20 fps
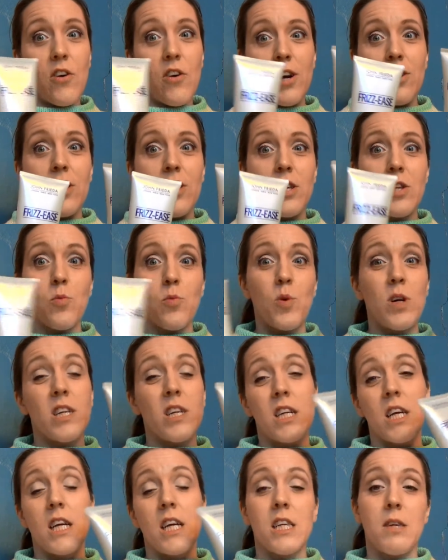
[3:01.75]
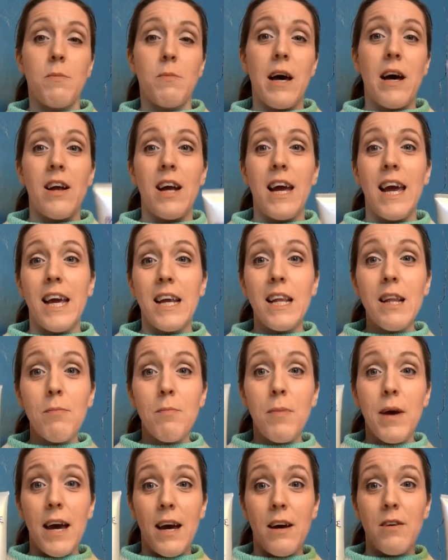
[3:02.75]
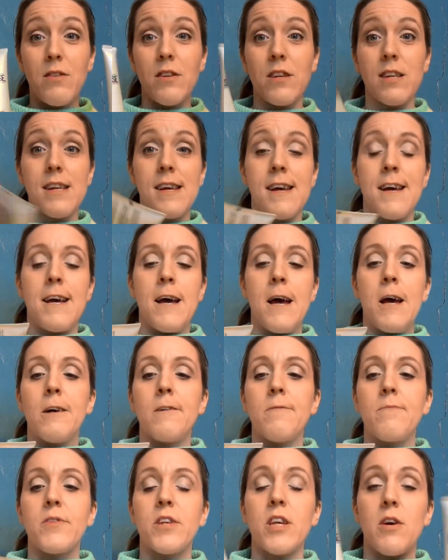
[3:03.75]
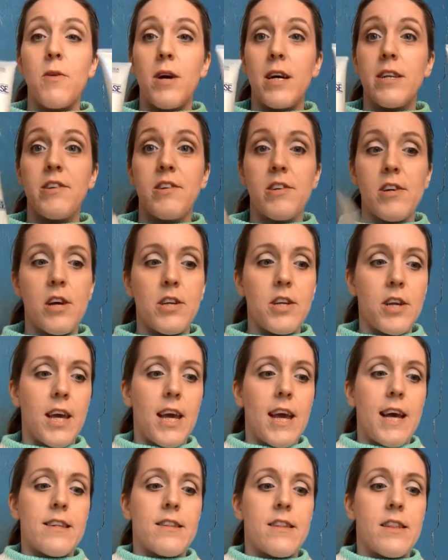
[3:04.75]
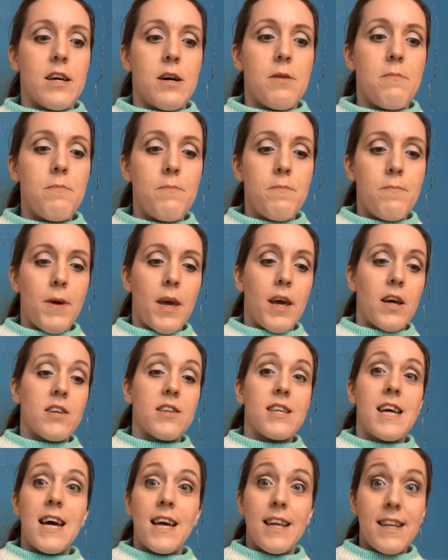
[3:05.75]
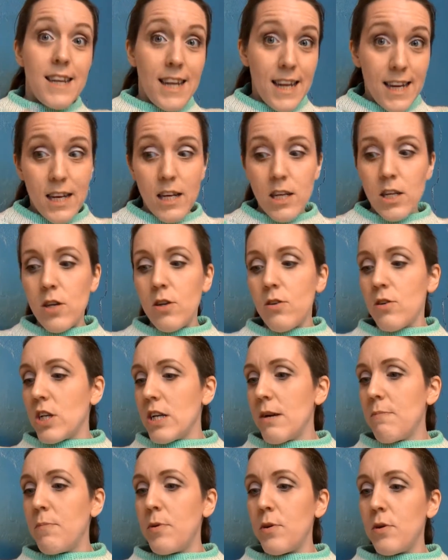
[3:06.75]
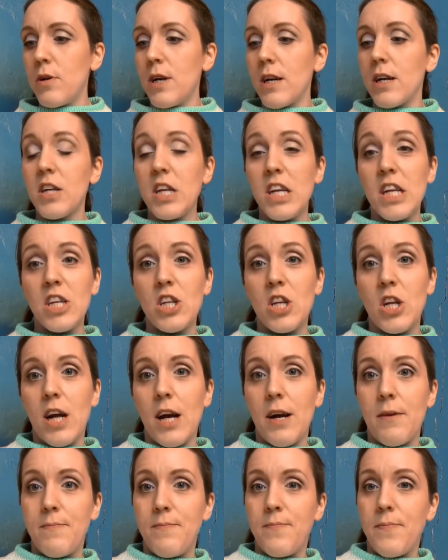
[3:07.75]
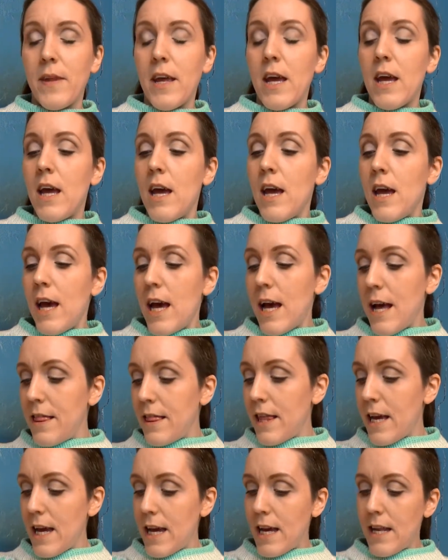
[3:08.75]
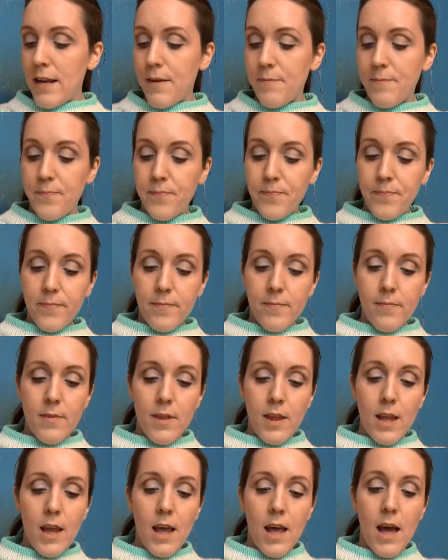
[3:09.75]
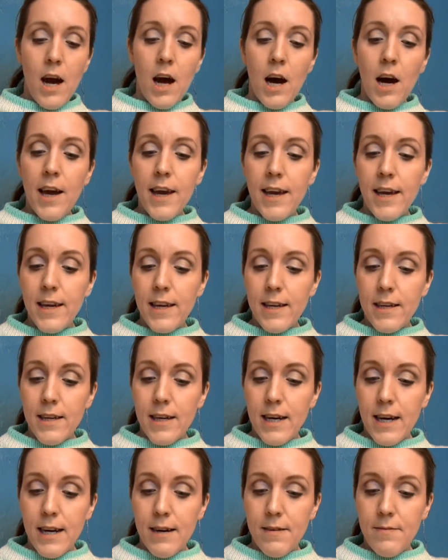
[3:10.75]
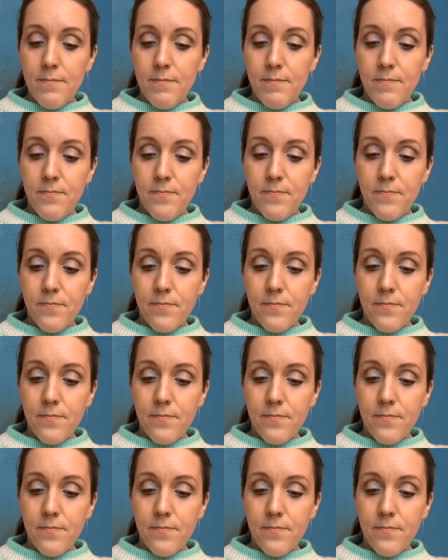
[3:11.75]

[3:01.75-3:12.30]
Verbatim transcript: kroner, which is about 8 pounds so I decided to get them because I need a new shampoo and conditioner. And then I um,